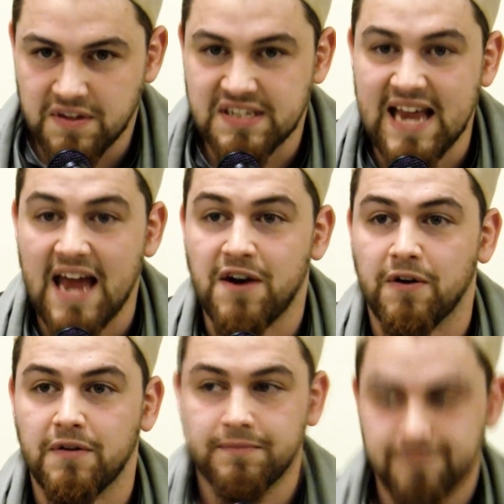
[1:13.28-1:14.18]
the
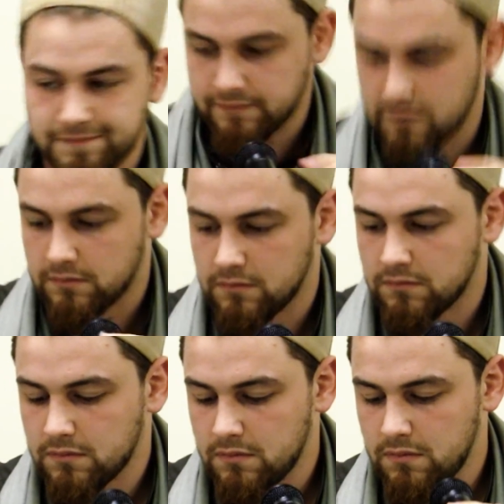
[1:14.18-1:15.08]
standard,
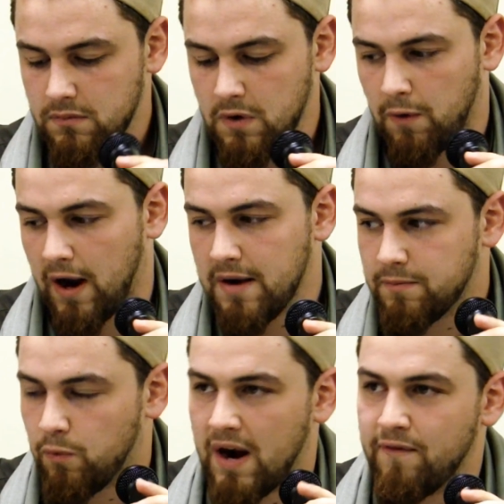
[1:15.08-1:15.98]
right?
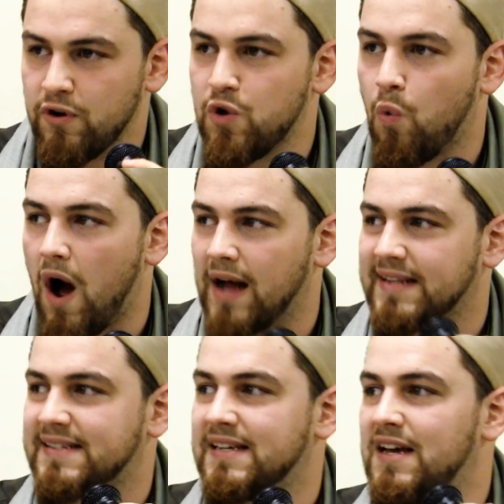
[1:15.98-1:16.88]
Whenever you
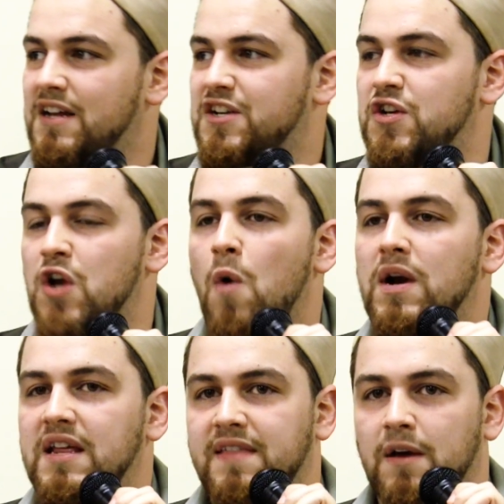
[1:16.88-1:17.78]
want to
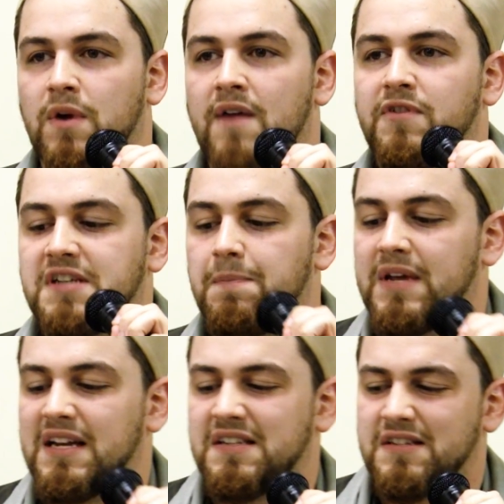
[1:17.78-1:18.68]
know anything, whenever
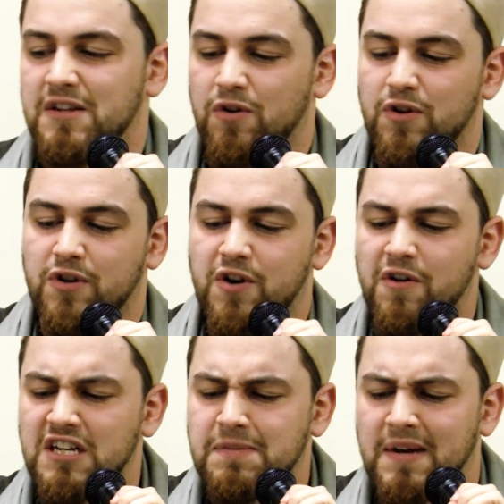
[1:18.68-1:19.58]
something is, you're
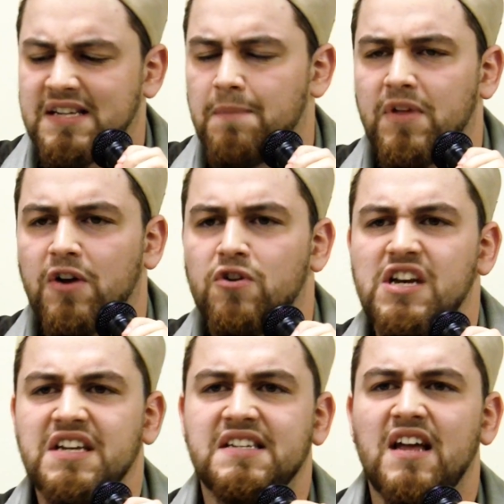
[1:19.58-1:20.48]
curious about something, or
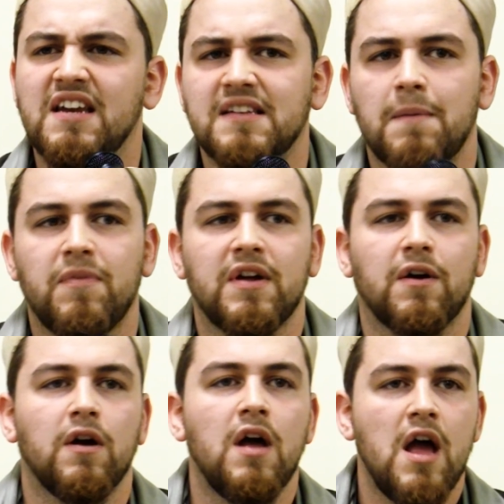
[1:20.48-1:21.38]
you need to study
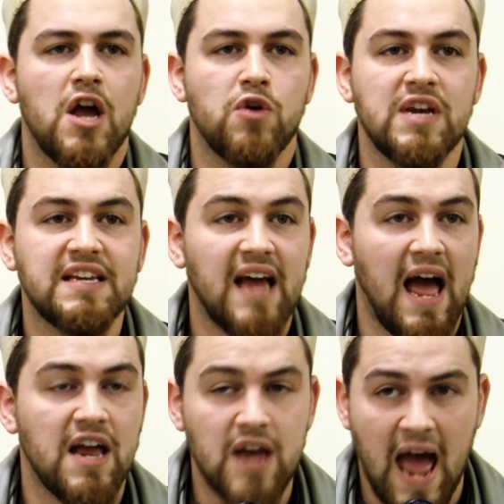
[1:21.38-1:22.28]
something, or you need to
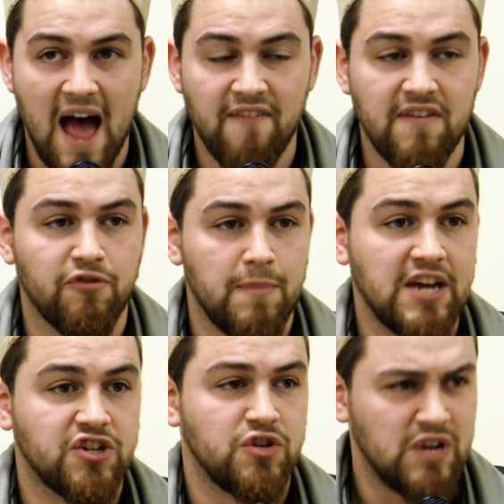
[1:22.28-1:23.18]
have
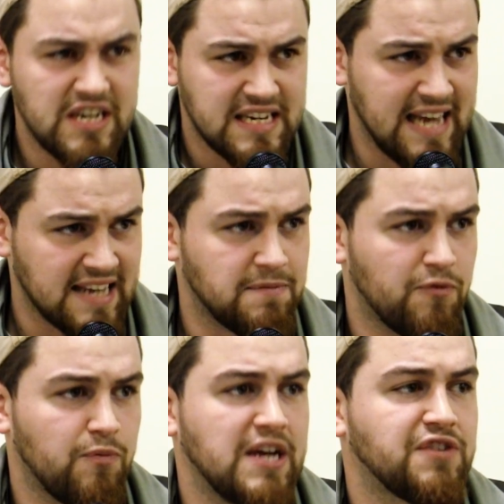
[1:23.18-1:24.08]
information, you need to get some
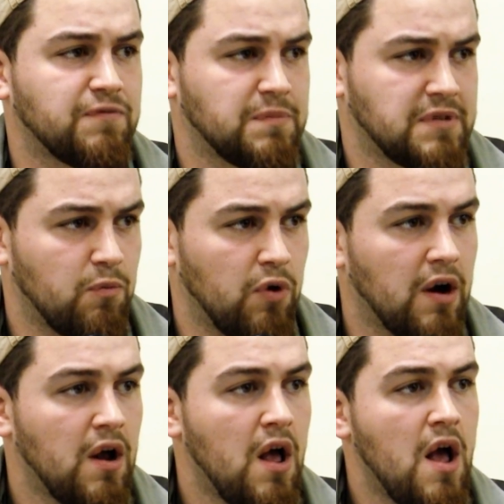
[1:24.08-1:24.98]
information from
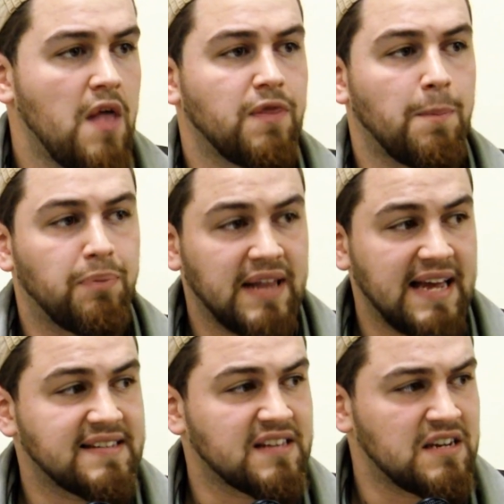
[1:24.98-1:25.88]
somewhere,
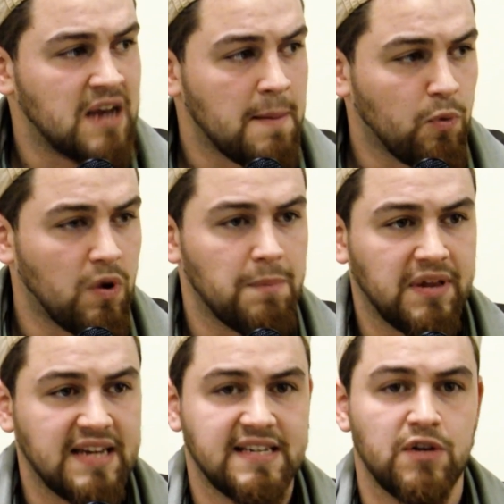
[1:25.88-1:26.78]
the number one
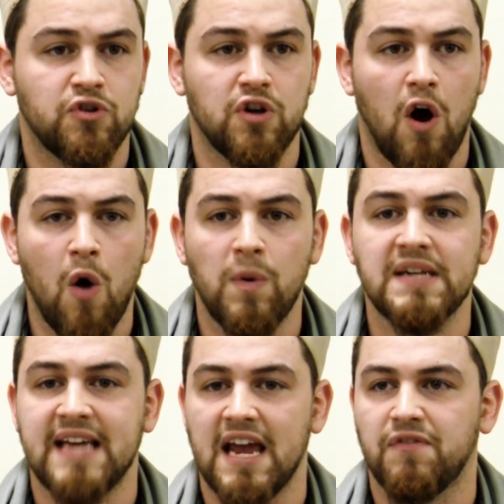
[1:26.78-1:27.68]
place that you should
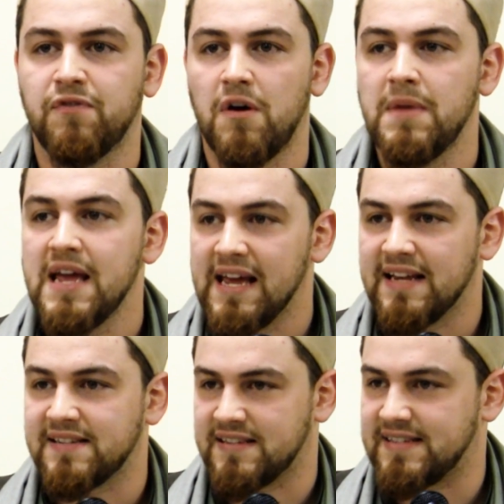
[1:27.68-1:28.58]
always get it from
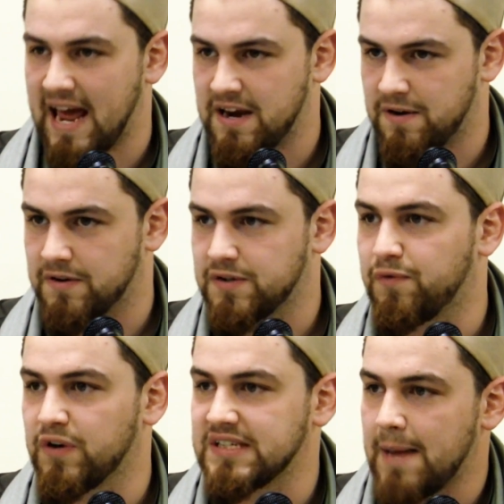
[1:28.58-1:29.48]
is the standard.
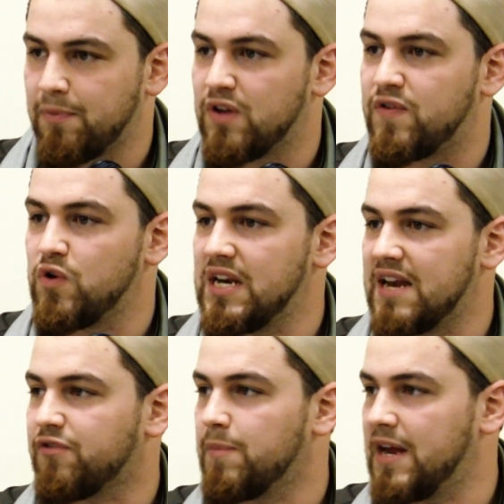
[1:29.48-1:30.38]
So for example, if you need
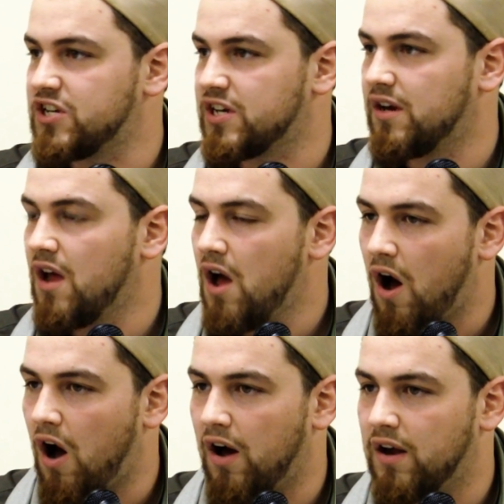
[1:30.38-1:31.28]
information
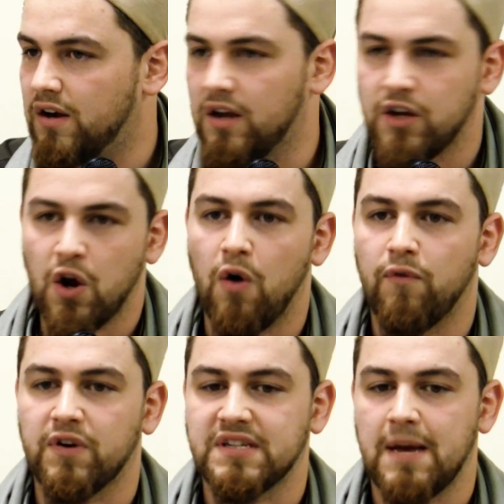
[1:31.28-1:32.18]
on,
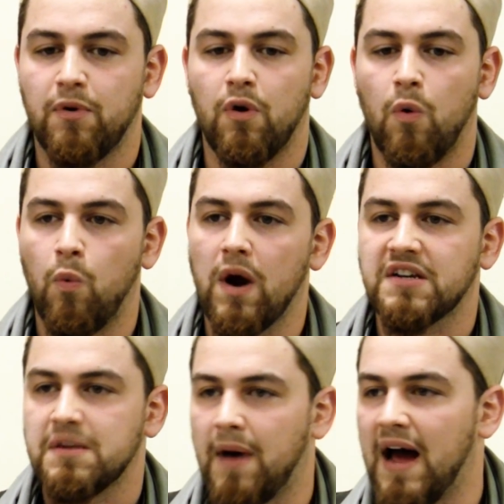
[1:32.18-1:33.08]
for example,
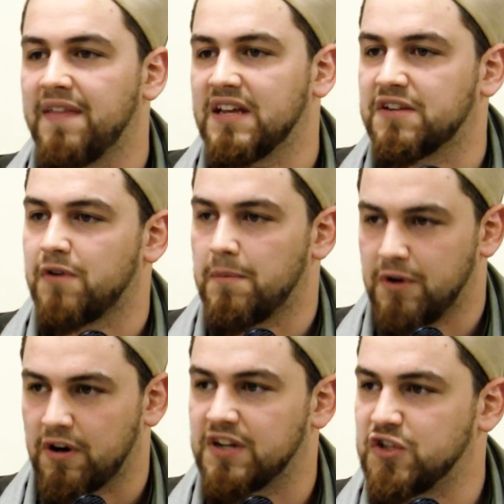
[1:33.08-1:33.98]
where to buy things
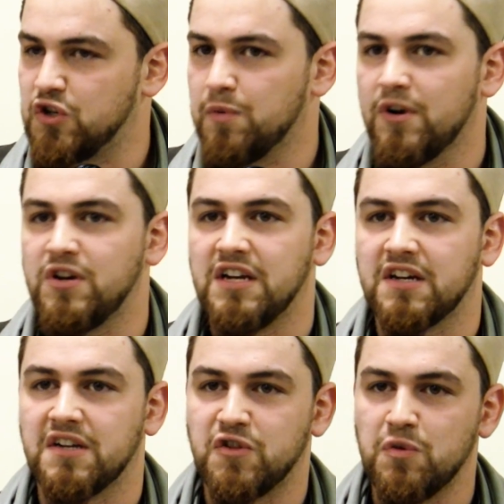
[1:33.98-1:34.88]
from, you're a consumer, you need
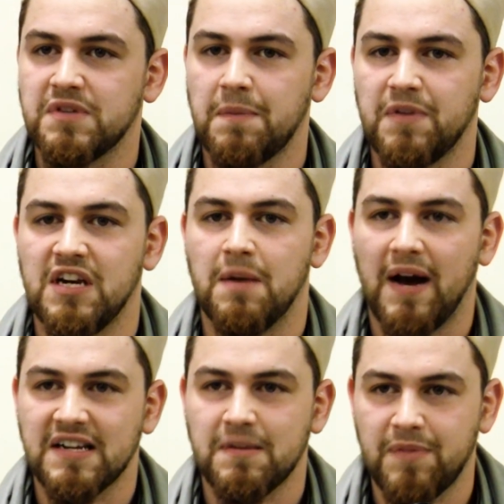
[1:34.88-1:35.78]
to consume something, you need to
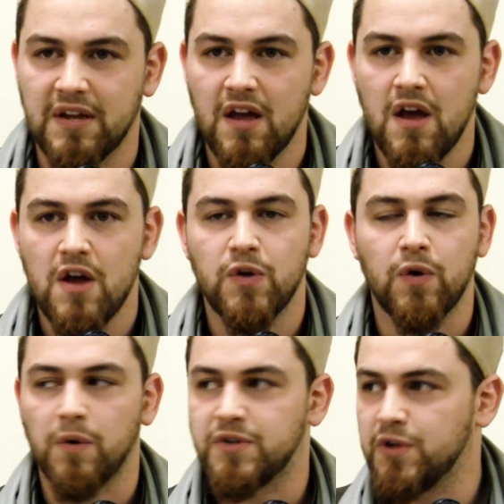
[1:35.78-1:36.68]
buy something,
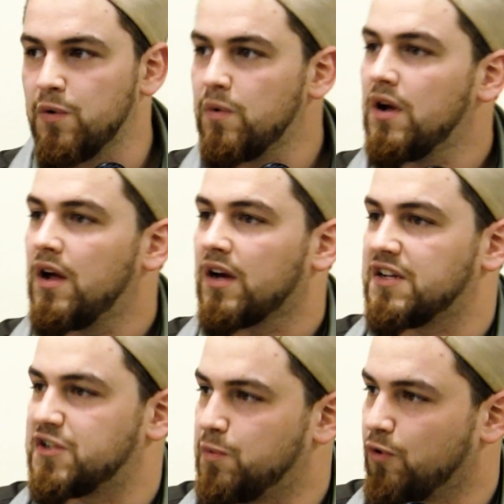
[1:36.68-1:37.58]
you go to
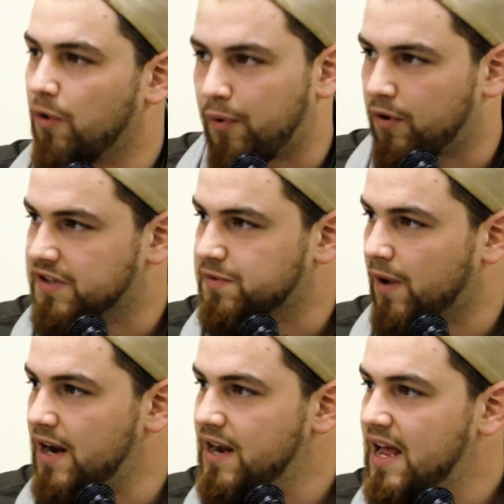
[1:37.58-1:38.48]
Consumer Reports,
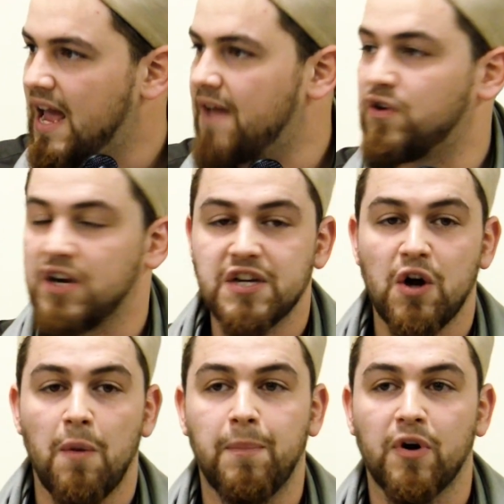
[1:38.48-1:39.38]
right? If you need
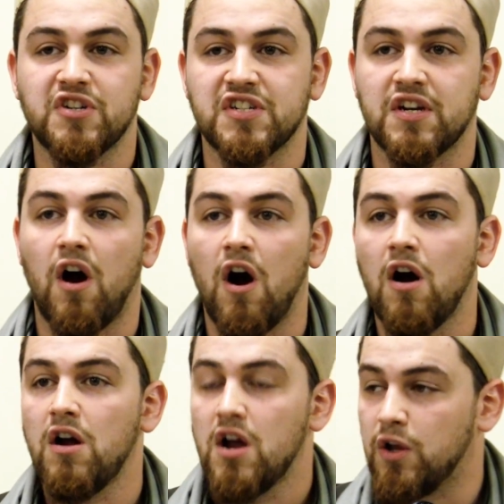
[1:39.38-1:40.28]
to go purchase a
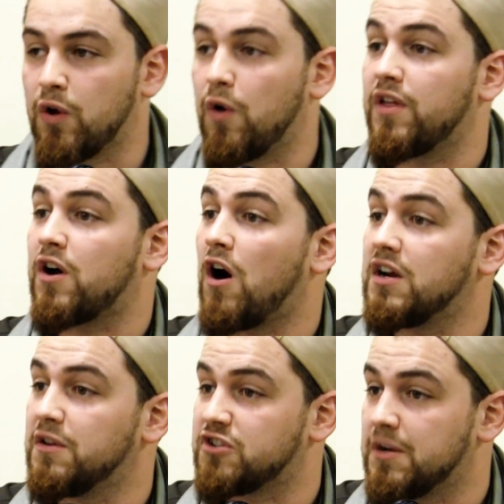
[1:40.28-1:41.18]
car, you'll go to the
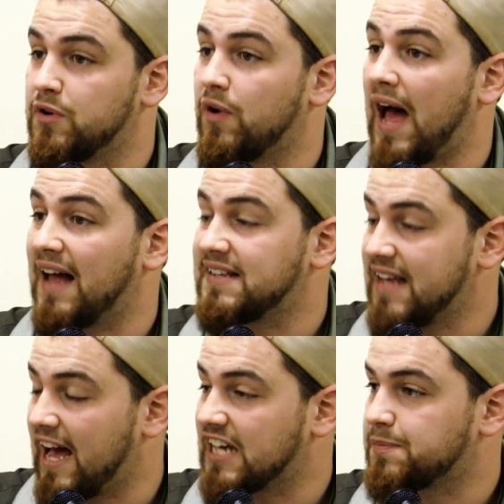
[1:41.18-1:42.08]
car dealership, you'll ask
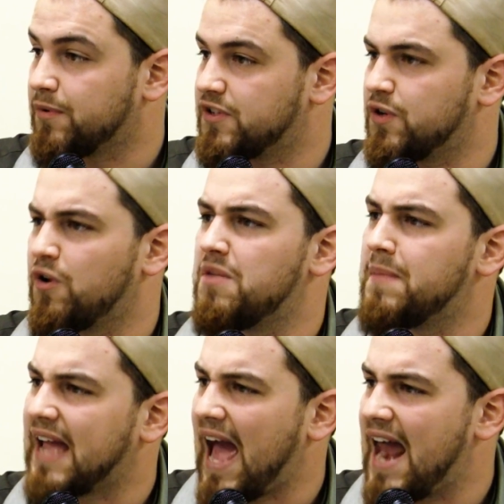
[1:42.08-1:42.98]
the experts, you'll go to the
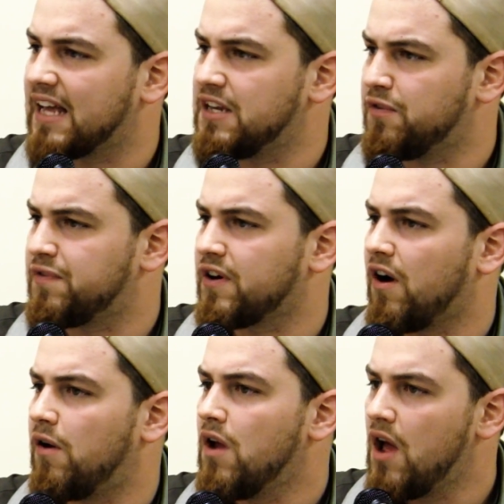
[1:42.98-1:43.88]
mechanic and you'll
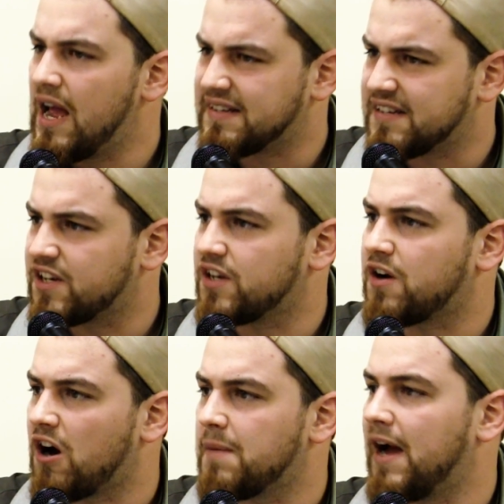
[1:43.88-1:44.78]
figure out, is this a
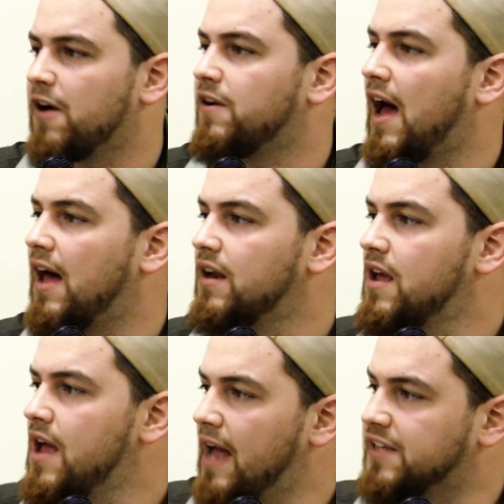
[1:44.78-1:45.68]
good car to buy or not?
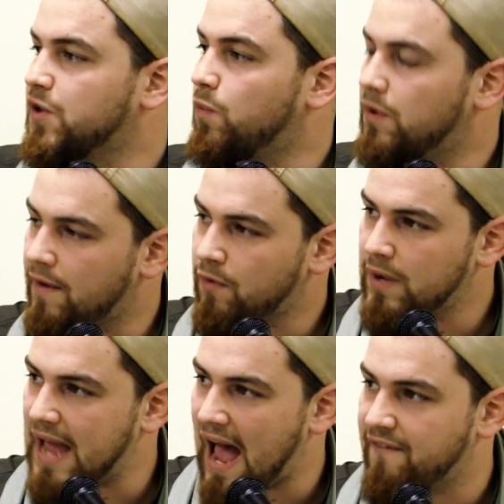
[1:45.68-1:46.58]
And so
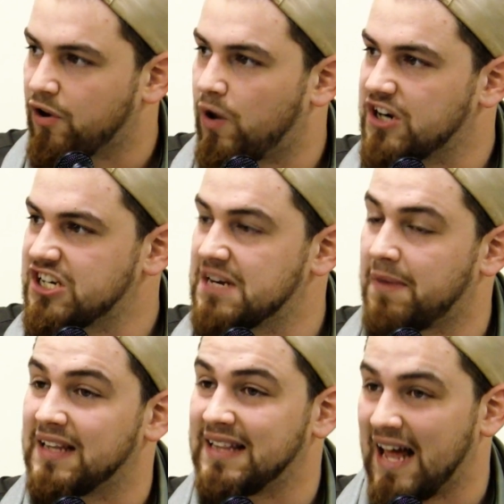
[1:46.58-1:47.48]
whenever we have a question
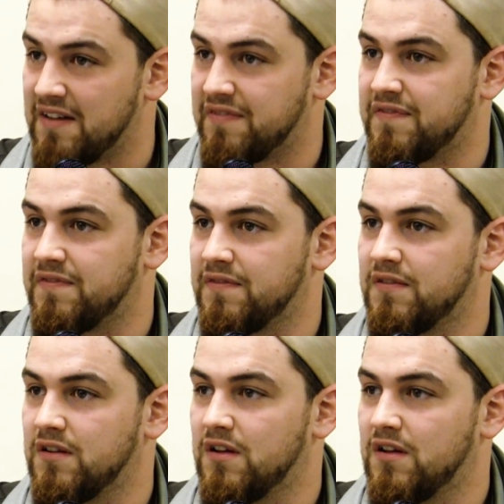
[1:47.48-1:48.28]
about life,